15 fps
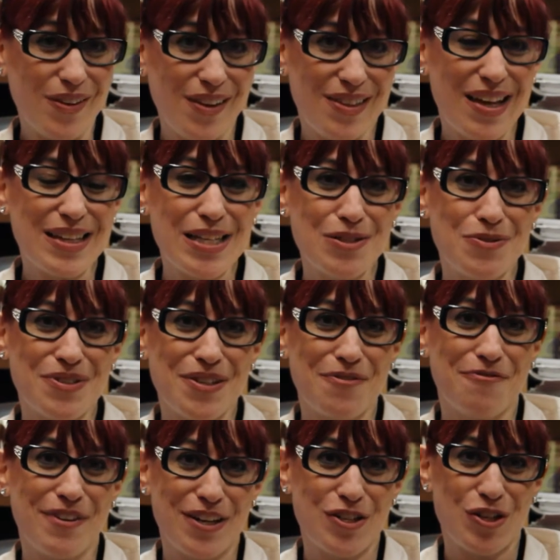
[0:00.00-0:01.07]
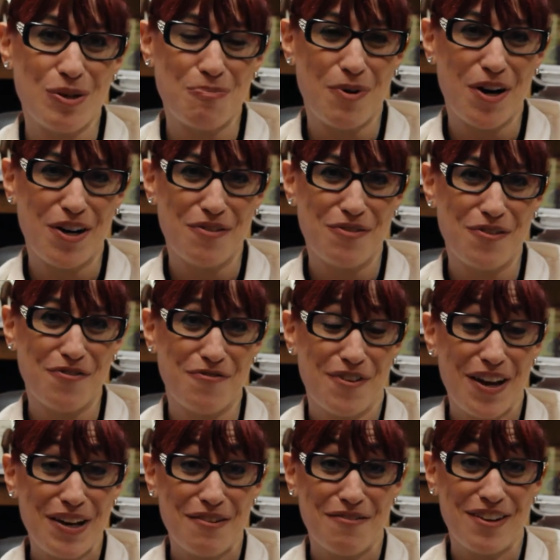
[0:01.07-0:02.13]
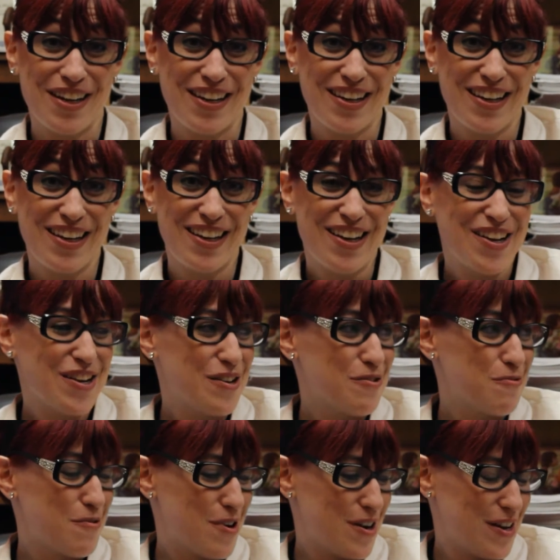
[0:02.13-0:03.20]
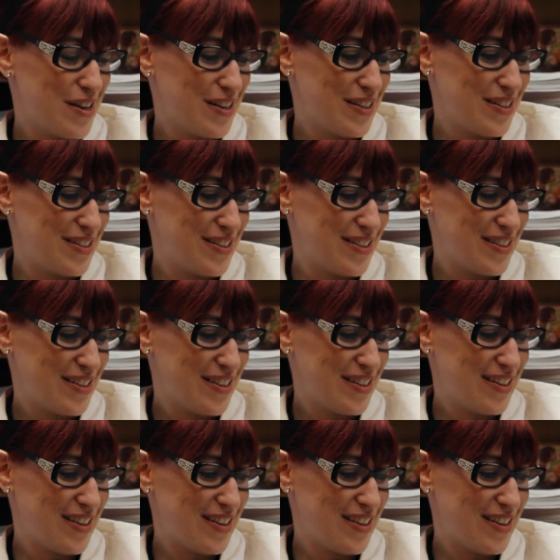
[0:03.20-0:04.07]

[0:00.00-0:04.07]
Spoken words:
that this was a fiction. Part of the fun of it was